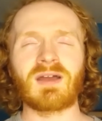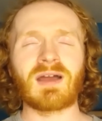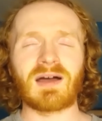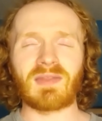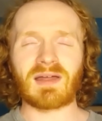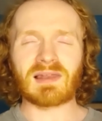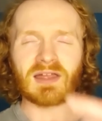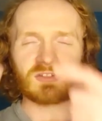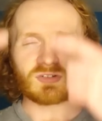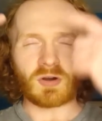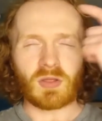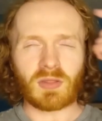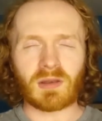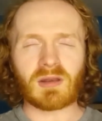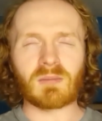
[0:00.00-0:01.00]
and that lets
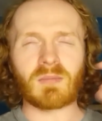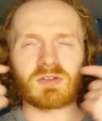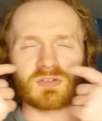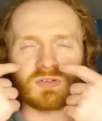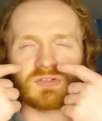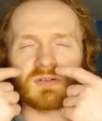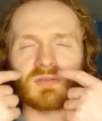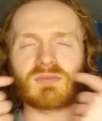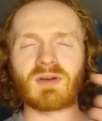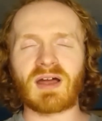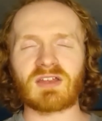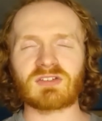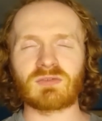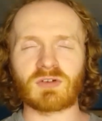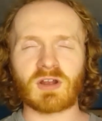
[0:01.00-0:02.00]
all the little muscles
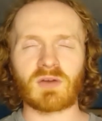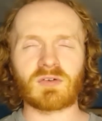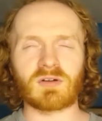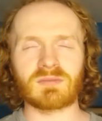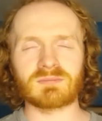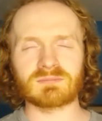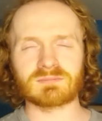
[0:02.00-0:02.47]
rest and recover.